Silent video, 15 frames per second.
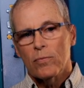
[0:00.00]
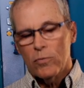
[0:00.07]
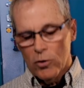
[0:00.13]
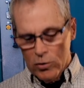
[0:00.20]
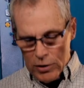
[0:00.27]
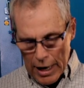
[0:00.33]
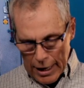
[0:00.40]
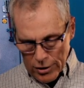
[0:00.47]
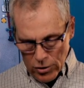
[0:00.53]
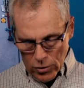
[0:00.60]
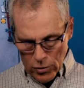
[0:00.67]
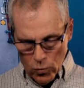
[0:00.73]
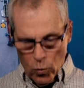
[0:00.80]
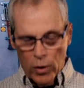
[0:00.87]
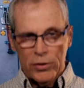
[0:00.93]
There's
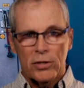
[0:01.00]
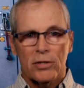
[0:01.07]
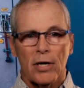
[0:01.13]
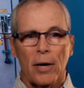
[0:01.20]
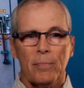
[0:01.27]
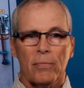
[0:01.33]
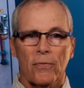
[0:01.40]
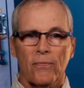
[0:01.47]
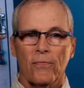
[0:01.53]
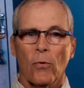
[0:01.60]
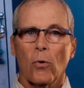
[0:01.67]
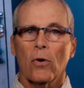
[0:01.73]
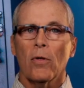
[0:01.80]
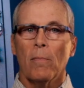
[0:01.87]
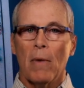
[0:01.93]
actually one step
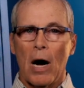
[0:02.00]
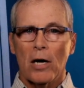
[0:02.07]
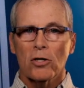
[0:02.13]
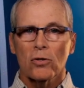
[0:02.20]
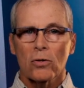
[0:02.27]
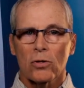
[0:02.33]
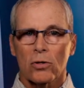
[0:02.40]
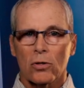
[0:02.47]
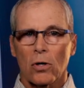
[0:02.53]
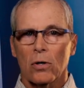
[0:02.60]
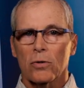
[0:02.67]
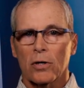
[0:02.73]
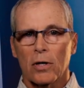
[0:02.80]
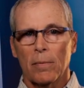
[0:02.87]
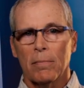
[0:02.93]
before the modules. It's
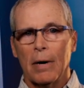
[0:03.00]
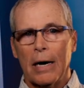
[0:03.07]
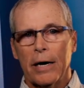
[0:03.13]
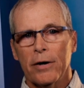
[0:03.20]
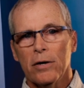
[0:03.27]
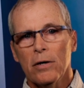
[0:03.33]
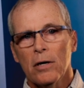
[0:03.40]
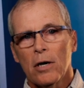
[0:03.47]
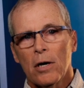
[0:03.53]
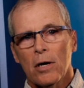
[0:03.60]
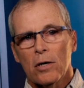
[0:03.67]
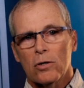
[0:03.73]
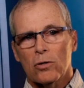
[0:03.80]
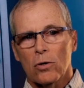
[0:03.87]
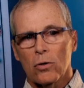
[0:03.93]
called the combiner.
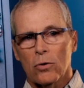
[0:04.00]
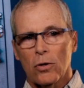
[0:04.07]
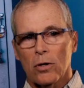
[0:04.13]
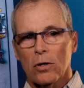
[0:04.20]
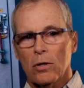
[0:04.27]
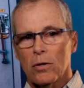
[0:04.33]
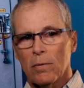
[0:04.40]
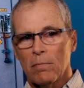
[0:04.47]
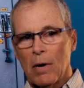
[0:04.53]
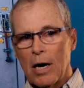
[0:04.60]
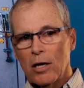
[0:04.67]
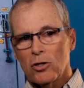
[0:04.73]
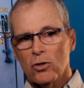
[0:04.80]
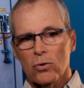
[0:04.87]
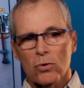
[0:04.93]
So the
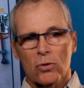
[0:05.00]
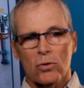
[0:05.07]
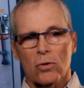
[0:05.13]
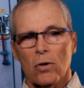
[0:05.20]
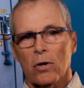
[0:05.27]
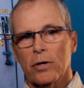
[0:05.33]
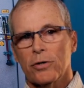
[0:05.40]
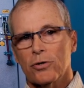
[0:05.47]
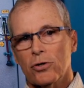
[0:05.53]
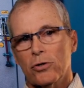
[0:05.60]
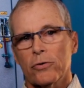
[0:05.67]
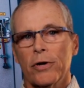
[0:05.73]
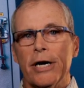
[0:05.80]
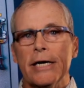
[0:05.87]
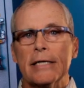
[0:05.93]
modules are in
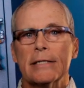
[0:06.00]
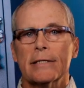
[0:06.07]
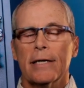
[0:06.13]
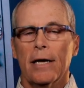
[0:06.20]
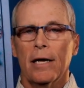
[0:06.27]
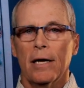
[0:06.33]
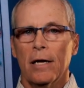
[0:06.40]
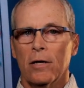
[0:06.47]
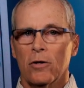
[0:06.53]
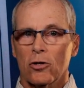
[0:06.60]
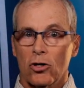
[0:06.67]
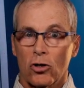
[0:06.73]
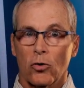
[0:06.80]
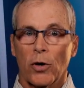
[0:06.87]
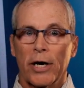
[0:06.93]
strings, and
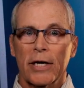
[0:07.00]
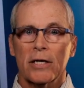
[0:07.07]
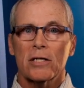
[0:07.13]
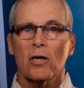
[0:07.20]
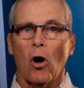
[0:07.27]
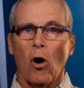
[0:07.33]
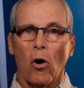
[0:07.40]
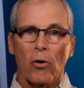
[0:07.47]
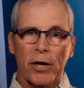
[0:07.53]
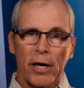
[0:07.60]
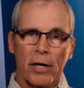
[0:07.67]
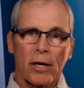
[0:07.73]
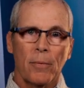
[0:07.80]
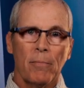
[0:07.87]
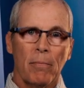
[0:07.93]
the strings all
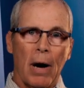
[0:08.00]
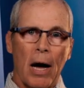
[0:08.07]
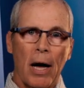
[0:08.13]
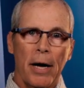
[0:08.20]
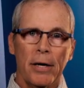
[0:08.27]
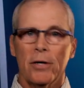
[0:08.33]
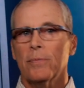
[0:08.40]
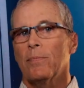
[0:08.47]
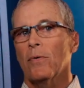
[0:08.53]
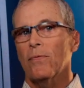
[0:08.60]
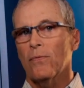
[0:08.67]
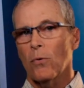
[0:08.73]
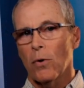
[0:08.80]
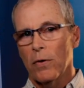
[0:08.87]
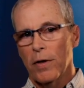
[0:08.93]
get combined
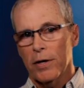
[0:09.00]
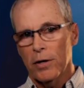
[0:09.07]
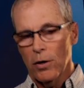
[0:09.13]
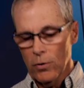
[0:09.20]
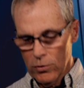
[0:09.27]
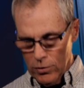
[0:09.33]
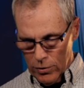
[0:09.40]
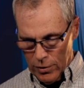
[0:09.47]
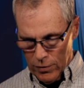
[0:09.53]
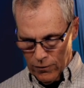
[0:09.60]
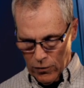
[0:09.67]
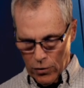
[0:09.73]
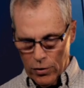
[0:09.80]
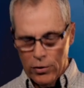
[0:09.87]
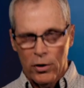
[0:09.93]
before they go to the
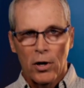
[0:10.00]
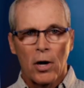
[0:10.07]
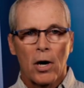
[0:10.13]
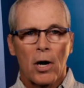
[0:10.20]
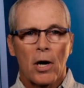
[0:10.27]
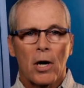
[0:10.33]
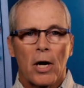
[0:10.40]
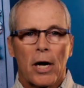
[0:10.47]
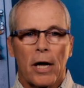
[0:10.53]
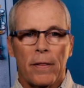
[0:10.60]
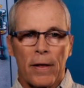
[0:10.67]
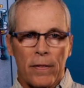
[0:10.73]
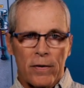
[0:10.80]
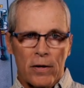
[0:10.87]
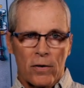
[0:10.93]
inverter,
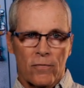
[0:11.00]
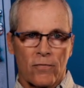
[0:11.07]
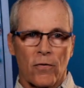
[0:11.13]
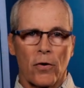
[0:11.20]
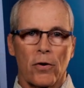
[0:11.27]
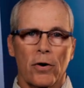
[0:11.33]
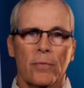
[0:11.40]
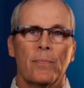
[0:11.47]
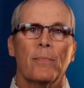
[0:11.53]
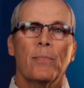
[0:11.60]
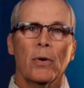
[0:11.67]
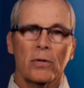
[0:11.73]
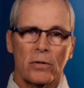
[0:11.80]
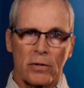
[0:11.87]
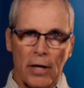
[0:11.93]
and then the inverter
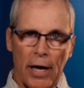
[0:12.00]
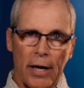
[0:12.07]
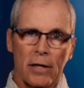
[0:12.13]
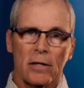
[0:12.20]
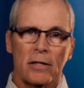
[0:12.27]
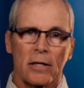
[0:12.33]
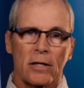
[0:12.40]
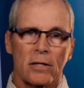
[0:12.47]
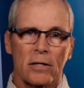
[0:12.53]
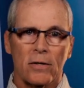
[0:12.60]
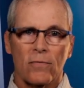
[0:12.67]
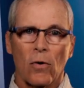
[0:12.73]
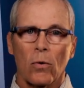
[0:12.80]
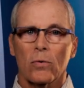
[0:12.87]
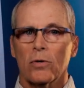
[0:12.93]
puts that
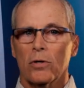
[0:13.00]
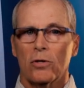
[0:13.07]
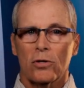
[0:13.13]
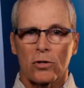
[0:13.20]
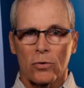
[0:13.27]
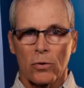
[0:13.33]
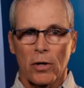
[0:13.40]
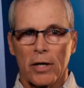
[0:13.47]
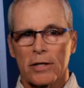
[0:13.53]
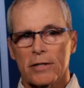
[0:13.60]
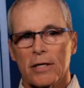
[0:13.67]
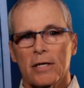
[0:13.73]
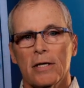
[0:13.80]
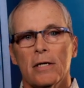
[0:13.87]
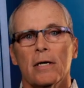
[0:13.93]
DC voltage to
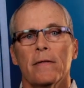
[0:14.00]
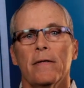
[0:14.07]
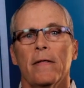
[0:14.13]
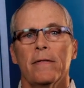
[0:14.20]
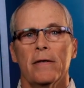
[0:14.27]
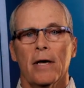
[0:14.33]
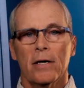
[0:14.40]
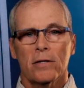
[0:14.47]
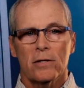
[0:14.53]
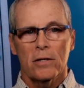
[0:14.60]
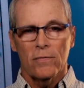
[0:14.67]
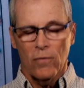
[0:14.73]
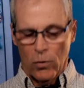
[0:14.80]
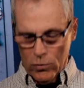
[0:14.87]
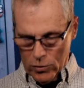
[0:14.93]
AC, and then the
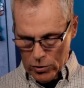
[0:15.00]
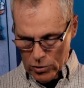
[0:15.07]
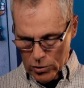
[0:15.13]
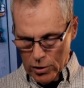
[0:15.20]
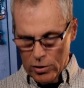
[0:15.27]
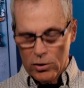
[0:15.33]
AC voltage